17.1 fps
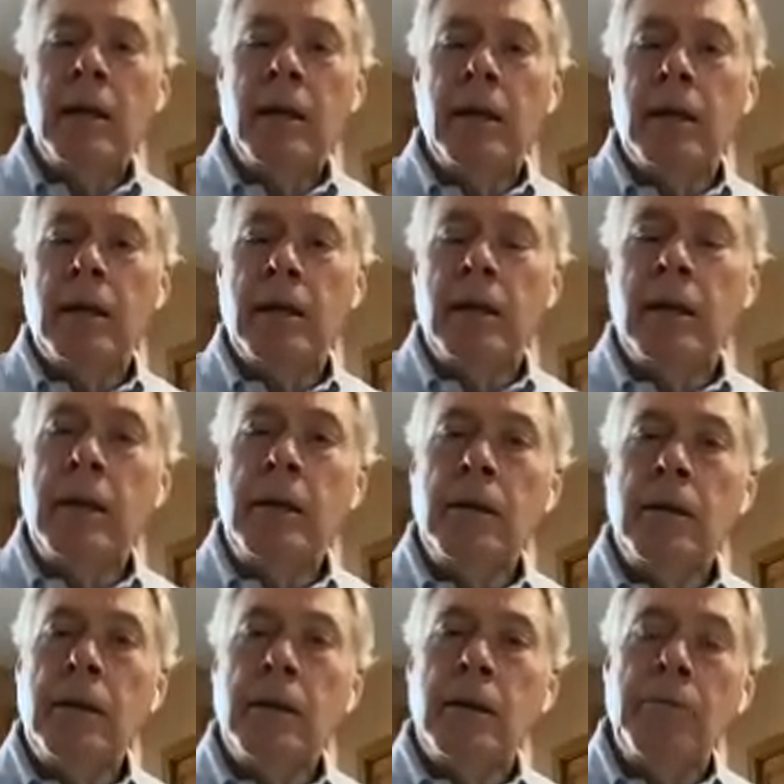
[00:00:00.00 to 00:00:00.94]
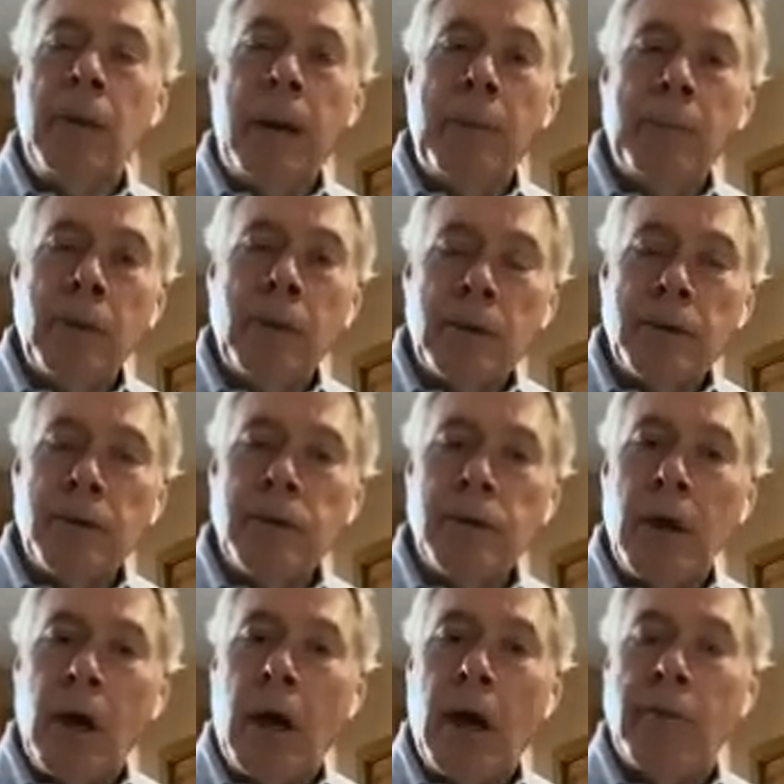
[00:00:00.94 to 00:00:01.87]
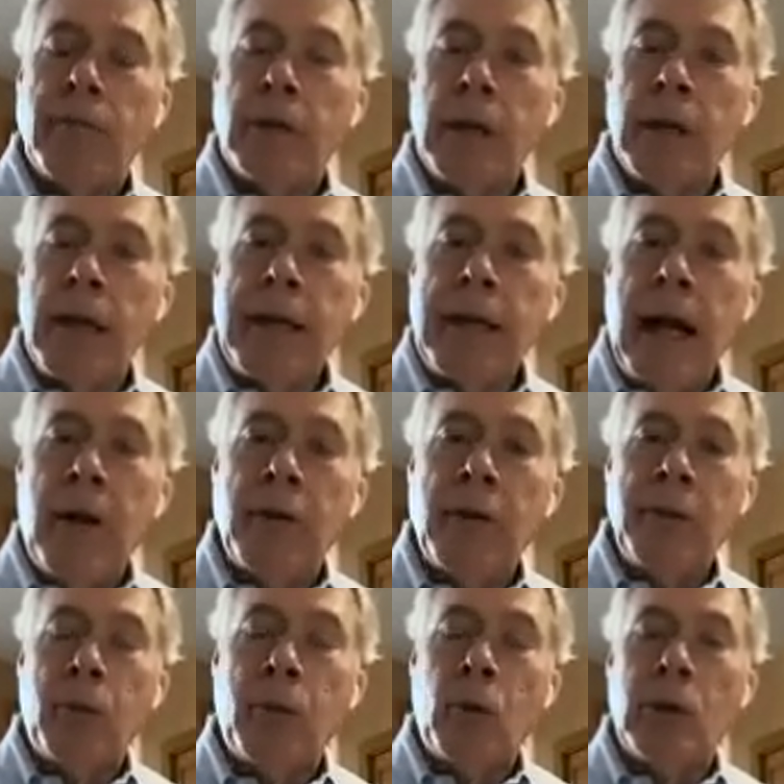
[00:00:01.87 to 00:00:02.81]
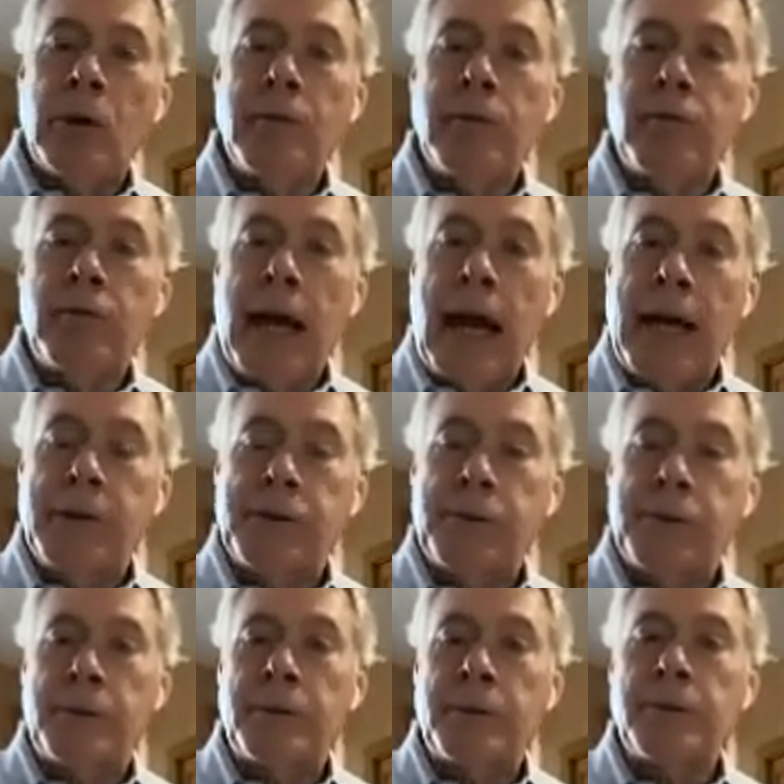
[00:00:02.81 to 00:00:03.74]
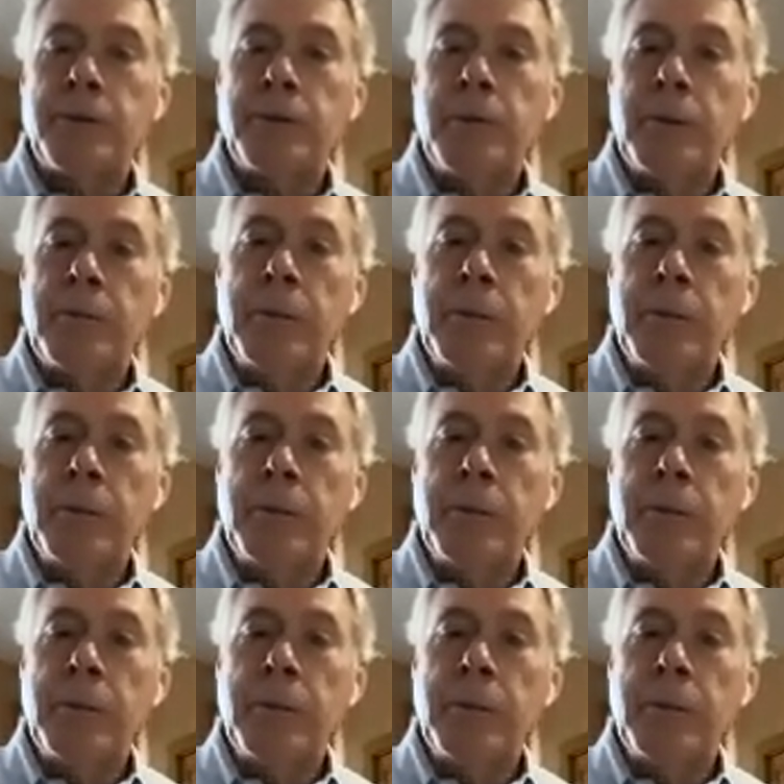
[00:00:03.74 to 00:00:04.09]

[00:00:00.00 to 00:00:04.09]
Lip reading: the members of the Lake County Board of Advisors